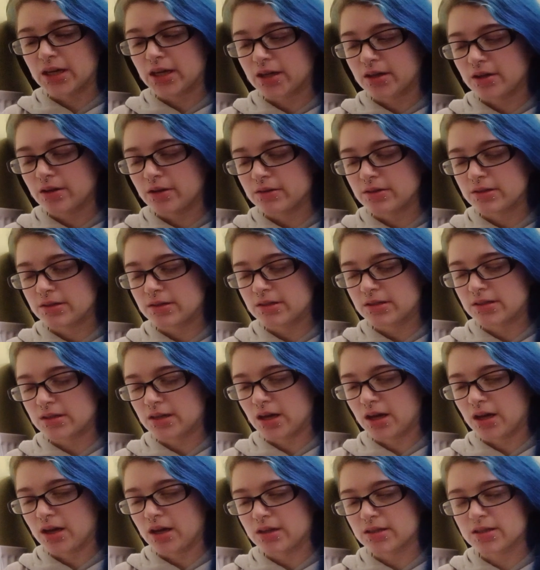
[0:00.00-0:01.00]
It cost
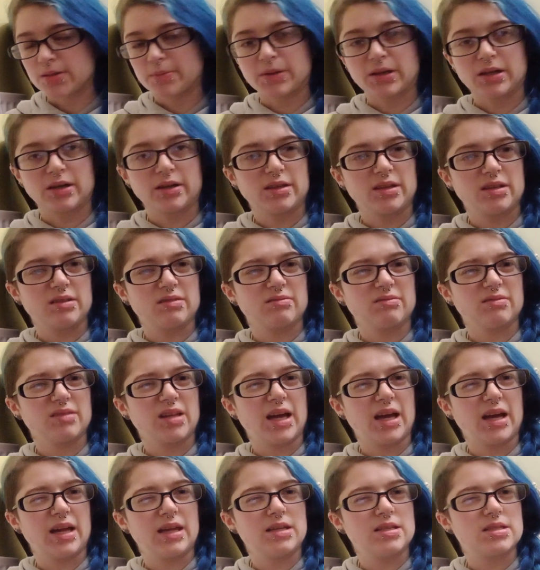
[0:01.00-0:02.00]
something like
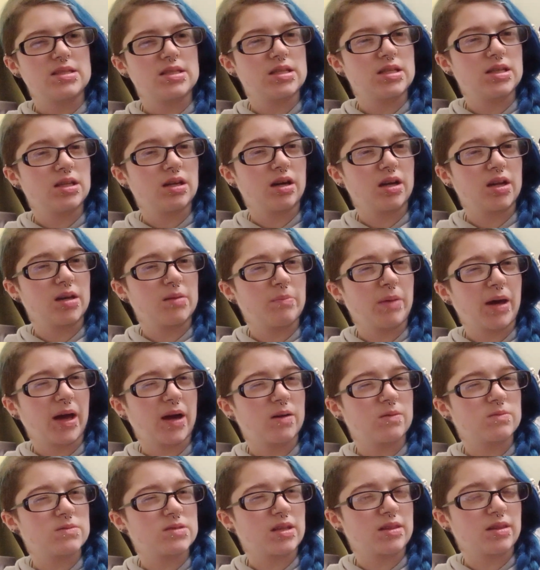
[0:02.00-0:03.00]

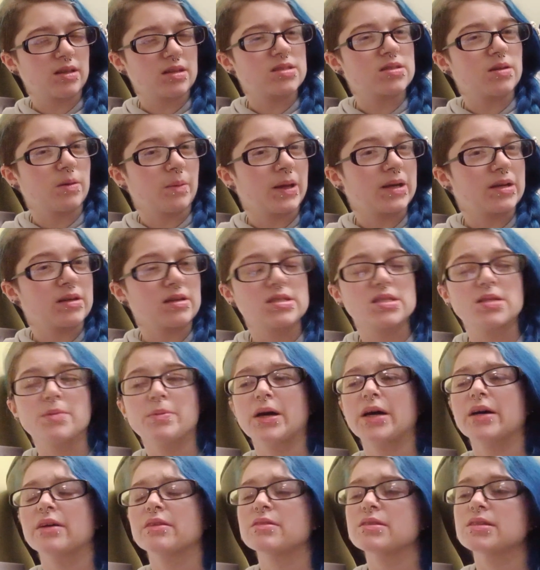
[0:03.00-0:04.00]
£89, I think, so about
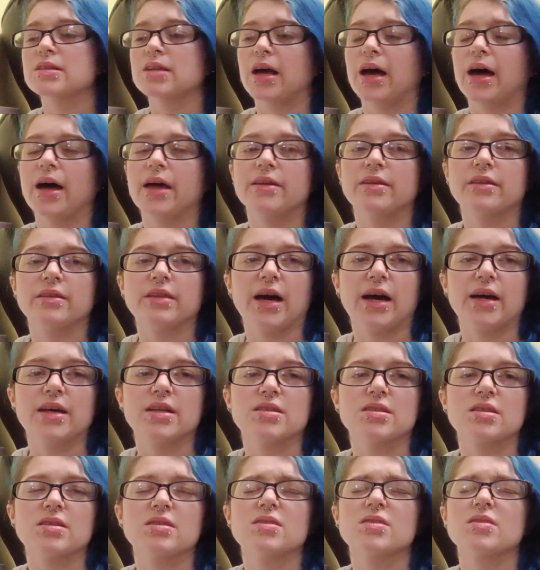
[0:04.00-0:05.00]
£90, and that
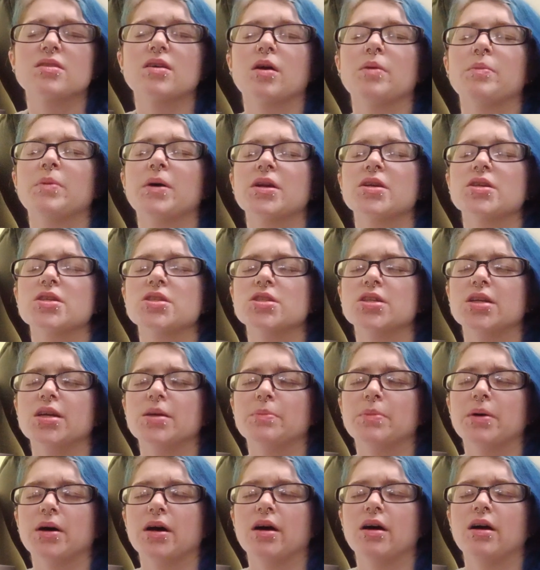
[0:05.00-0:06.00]
is so much
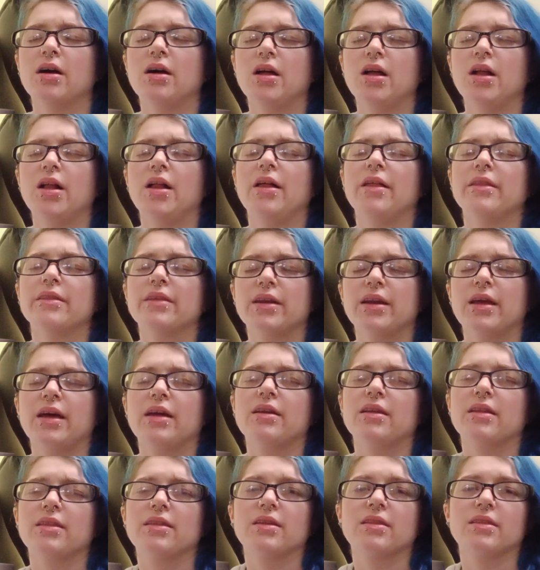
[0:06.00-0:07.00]
cheaper than
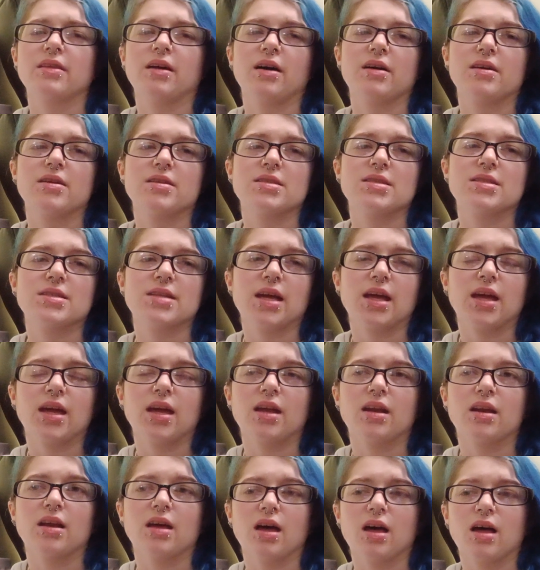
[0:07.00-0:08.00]
anything that I had
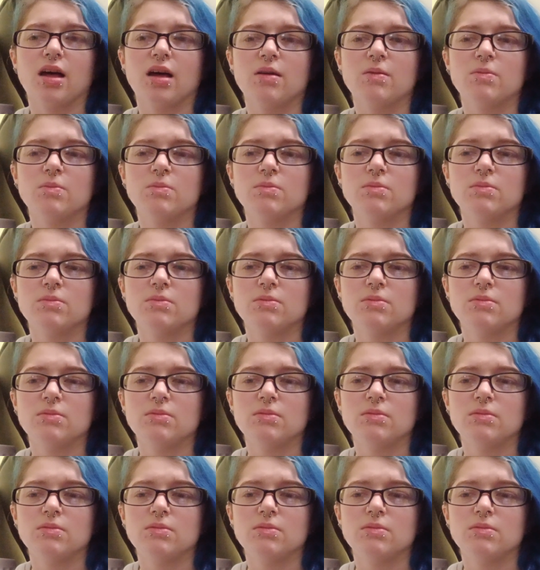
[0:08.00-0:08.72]
seen.